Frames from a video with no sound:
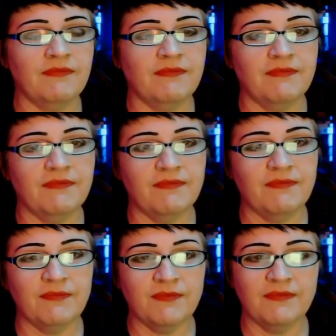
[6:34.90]

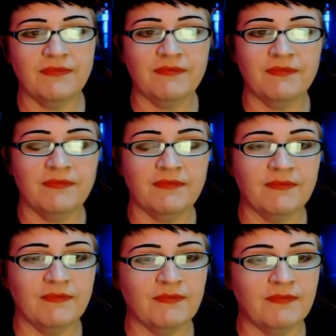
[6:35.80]

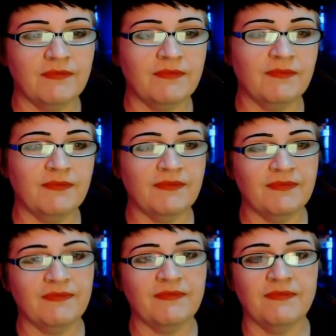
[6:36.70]

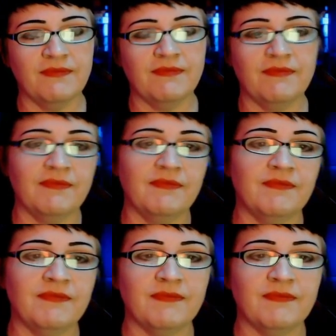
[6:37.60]
The person shown says nothing.